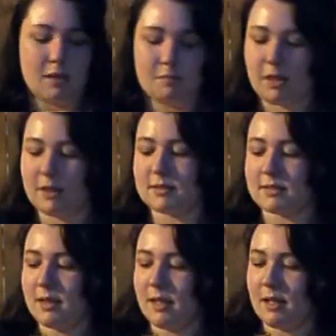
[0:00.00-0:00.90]
plus
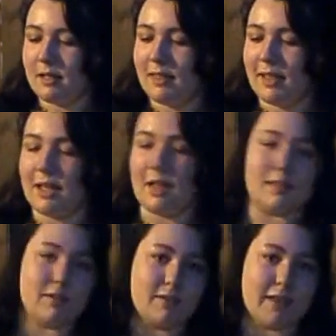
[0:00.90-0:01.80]
like a
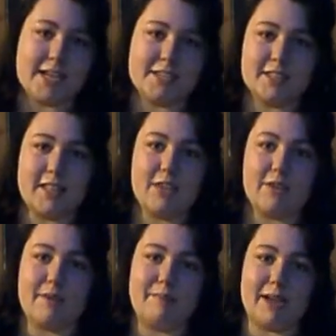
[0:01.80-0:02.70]
little lantern that you
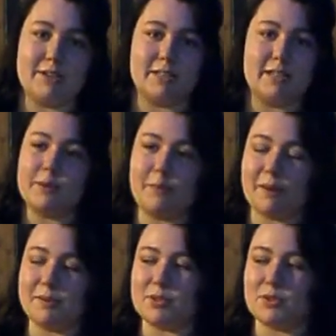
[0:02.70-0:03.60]
can buy just at a
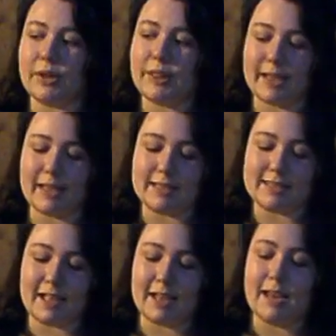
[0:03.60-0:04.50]
department store, like I
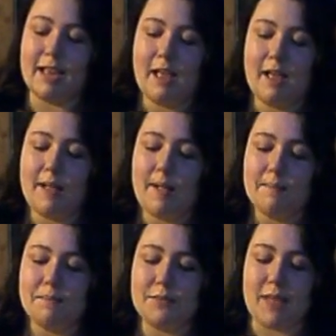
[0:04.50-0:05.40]
said,
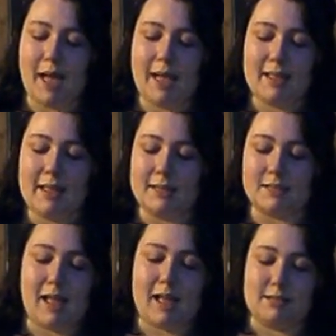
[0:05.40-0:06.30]
that it's
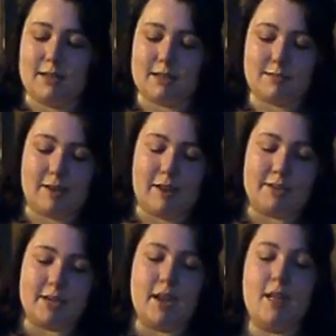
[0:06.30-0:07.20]
lasted us
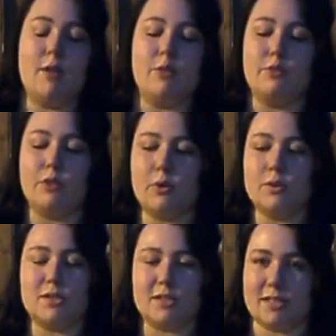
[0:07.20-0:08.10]
forever.
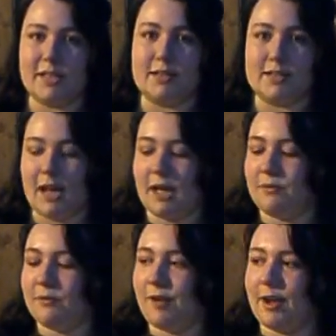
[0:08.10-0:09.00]
Those are the things that I
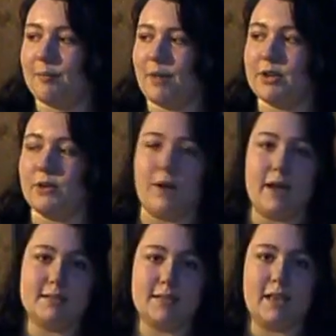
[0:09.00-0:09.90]
would recommend you
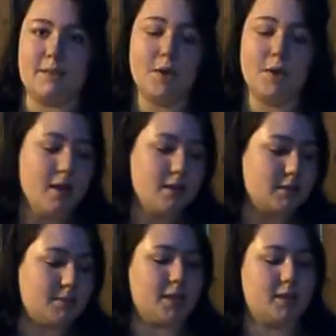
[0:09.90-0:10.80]
guys keep.
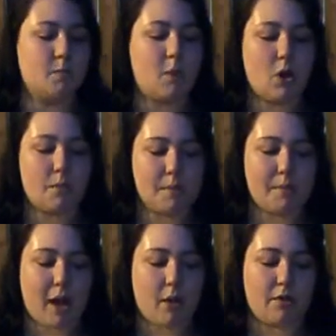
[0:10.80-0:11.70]
Something small but
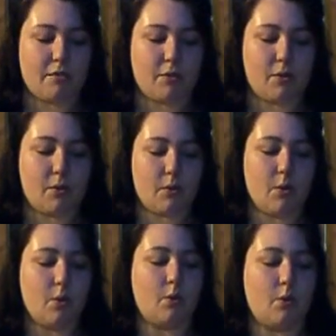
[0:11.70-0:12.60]
powerful,
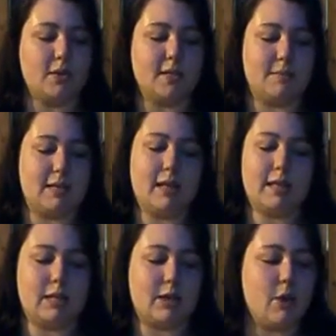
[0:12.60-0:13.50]
or something
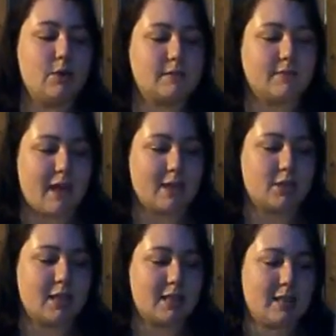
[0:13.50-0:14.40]
like the Coast
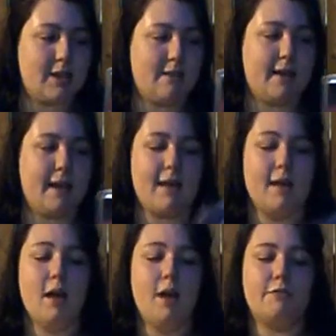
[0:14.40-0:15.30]
flashlight that you can get
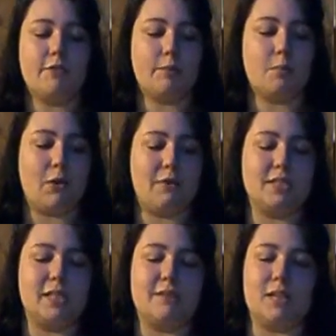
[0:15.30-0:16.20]
for more of a
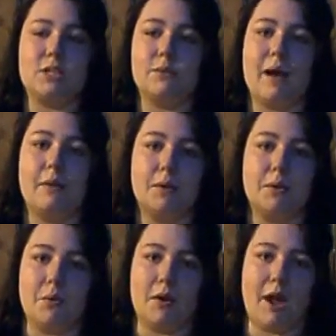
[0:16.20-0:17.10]
72-hour
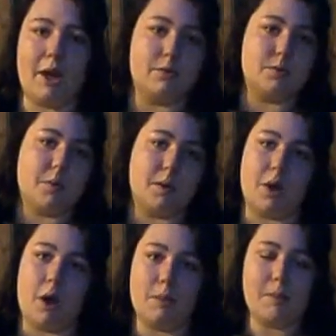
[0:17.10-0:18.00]
or house or
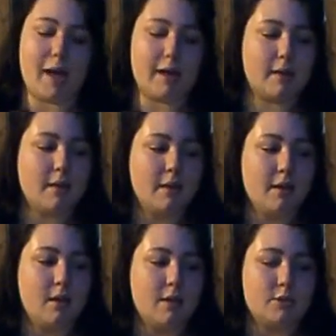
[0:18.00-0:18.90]
car pack.
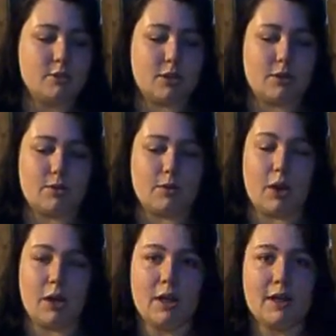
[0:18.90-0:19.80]
So
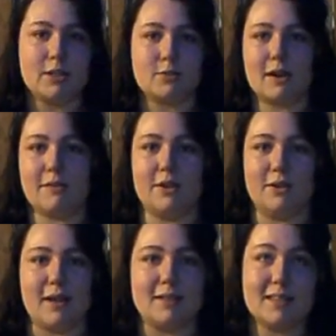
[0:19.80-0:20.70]
it's whatever you
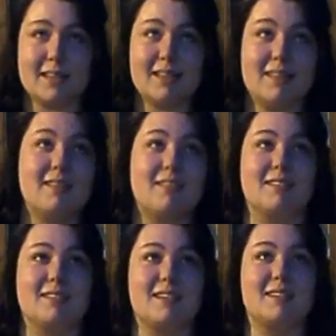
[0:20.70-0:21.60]
guys think. You
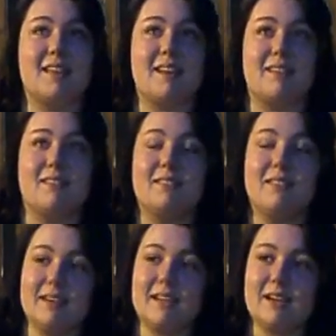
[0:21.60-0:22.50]
can see it's getting a little
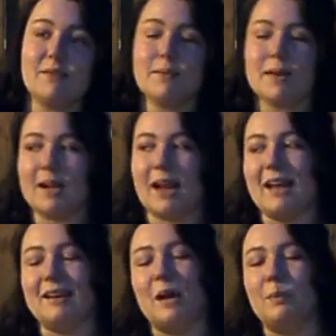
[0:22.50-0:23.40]
dark here. We kind of had
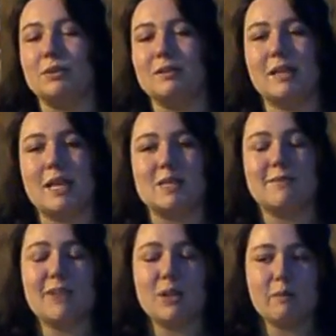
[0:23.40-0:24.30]
a couple delays
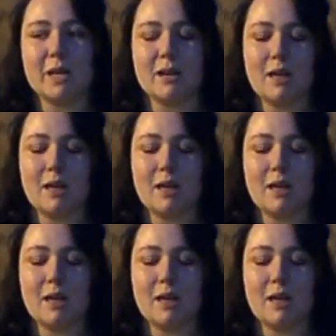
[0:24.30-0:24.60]
filming,